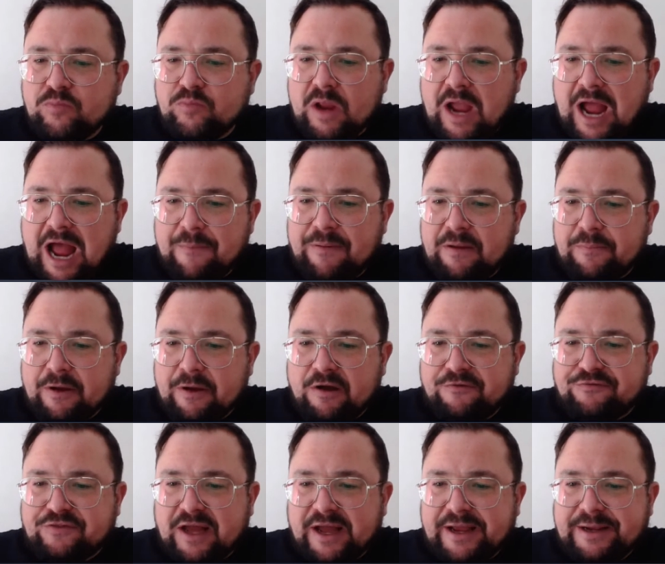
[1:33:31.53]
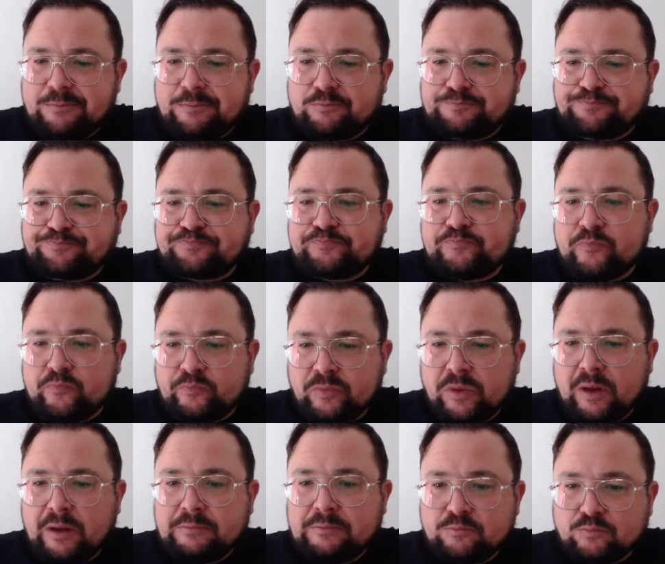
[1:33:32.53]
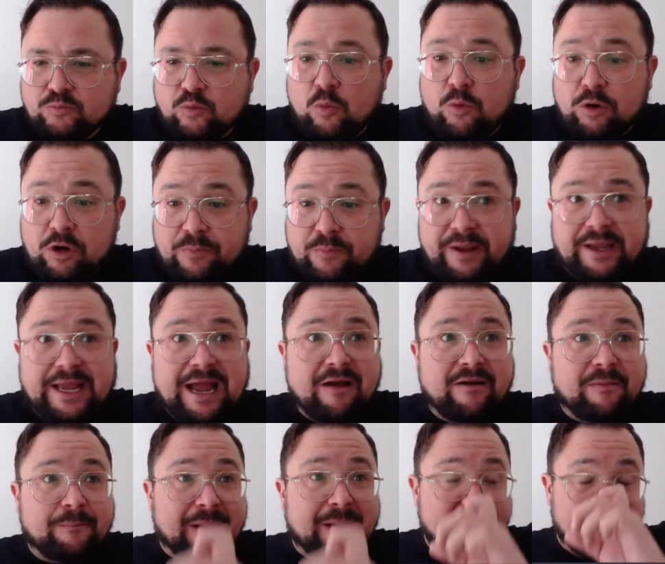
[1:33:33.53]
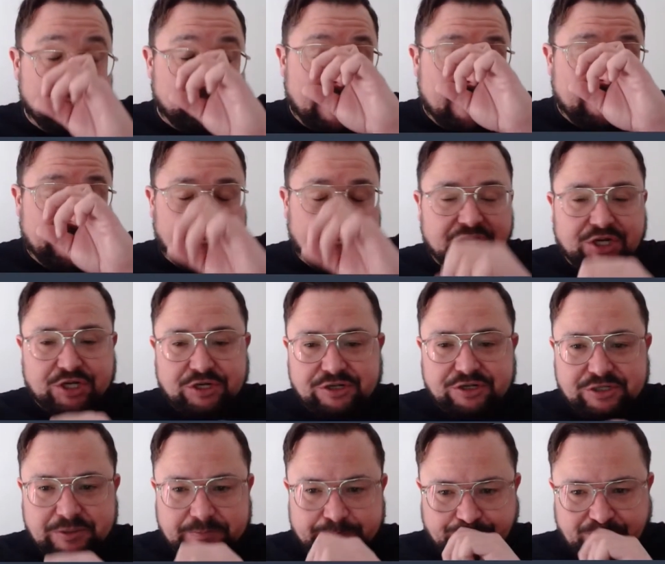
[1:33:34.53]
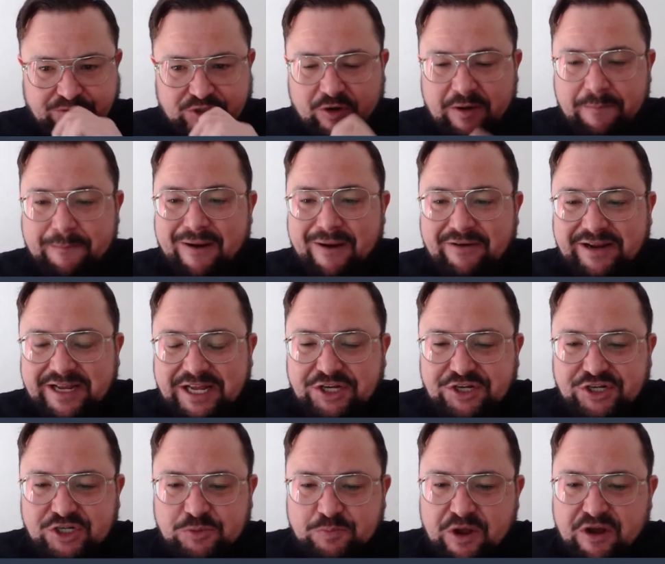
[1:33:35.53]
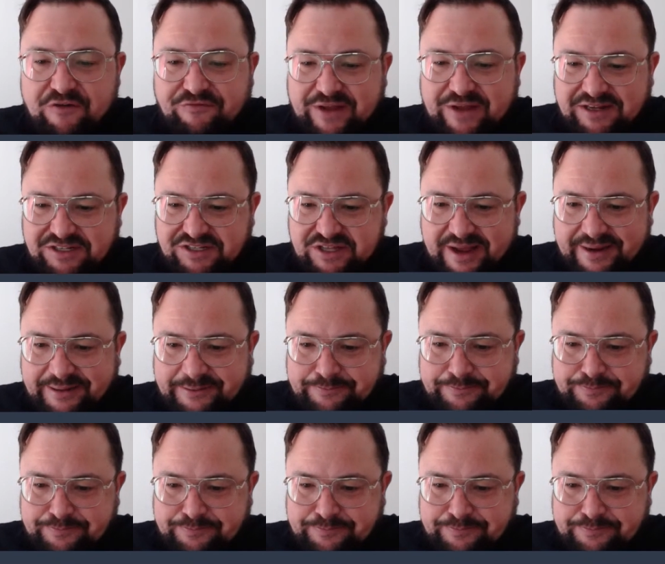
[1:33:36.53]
Happy birthday. What would have been Barry Kitchener's birthday today?